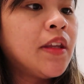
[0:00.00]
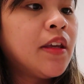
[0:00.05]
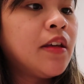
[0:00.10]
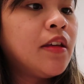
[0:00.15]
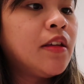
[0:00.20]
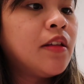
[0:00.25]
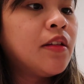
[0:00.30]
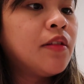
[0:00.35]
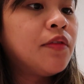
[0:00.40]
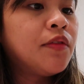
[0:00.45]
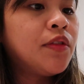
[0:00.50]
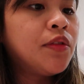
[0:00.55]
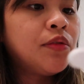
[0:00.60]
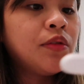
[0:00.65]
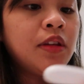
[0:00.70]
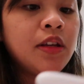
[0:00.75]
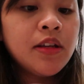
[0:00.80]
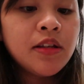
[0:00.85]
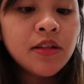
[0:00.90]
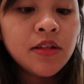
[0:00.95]
And a few
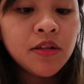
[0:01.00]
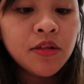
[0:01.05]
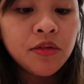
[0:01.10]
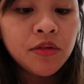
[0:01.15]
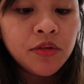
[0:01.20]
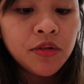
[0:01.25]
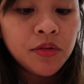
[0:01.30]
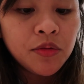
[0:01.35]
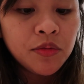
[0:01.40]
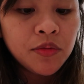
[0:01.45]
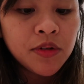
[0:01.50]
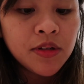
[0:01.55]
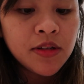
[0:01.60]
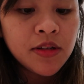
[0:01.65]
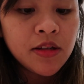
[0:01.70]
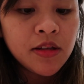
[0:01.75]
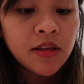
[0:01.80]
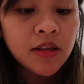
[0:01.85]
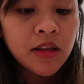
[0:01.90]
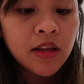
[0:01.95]
days ago there
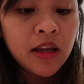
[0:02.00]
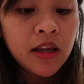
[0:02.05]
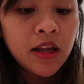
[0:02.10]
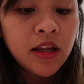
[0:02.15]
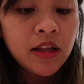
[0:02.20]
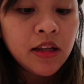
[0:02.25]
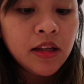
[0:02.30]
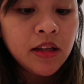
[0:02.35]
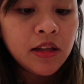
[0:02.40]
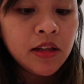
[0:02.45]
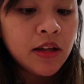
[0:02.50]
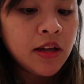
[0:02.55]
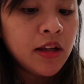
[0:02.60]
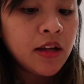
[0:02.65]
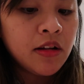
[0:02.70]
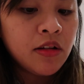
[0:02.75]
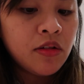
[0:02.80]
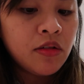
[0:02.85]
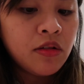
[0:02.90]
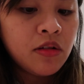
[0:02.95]
wasn't any
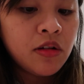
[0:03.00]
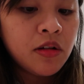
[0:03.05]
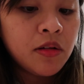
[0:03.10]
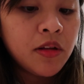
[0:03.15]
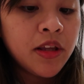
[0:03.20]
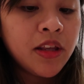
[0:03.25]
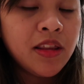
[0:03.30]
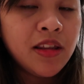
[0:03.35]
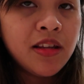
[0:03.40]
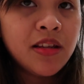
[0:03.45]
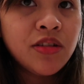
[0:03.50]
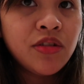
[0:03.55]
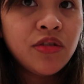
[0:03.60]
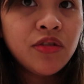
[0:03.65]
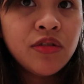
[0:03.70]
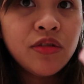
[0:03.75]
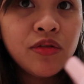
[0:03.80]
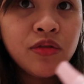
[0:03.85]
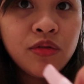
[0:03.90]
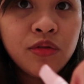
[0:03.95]
line at all and this
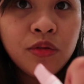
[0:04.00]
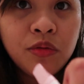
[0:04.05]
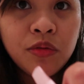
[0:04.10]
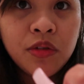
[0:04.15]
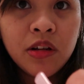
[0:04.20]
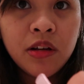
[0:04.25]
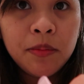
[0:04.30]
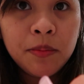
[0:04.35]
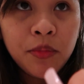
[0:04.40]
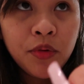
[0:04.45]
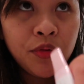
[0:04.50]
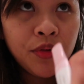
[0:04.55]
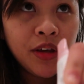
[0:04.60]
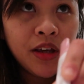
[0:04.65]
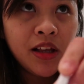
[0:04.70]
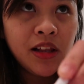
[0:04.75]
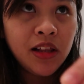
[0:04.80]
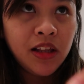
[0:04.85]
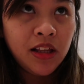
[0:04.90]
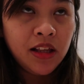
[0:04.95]
just showed up
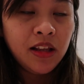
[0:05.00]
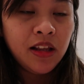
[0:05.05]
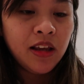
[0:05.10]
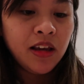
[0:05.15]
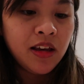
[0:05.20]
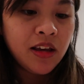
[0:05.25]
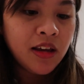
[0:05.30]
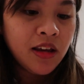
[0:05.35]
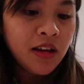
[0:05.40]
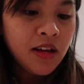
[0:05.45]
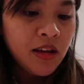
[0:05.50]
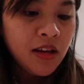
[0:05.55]
quickly like